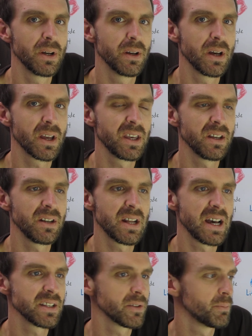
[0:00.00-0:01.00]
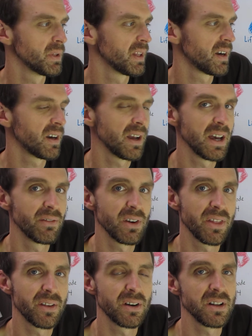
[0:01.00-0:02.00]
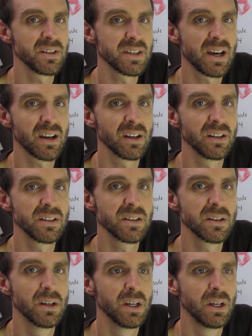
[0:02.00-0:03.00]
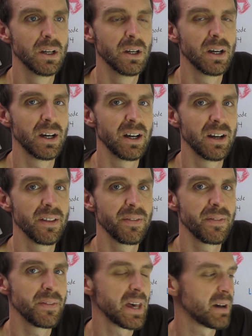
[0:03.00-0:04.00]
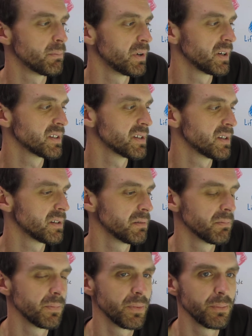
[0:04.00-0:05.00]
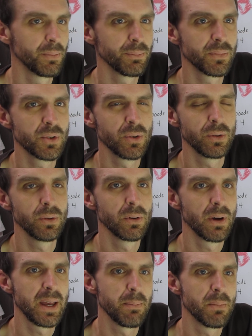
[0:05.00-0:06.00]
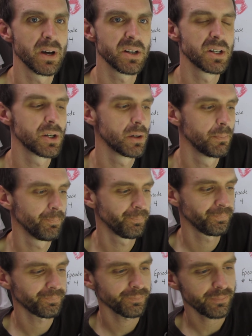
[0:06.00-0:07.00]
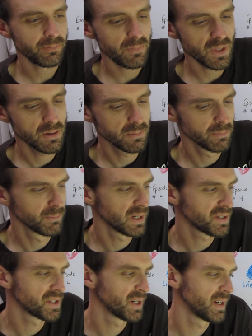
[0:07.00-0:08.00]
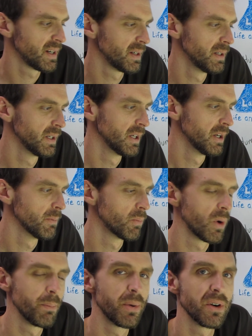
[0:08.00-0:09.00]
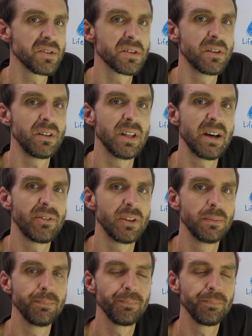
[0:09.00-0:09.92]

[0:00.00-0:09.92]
a kid dies of malaria every 30 seconds, uh, that brings it to a much, much uh, more personal level.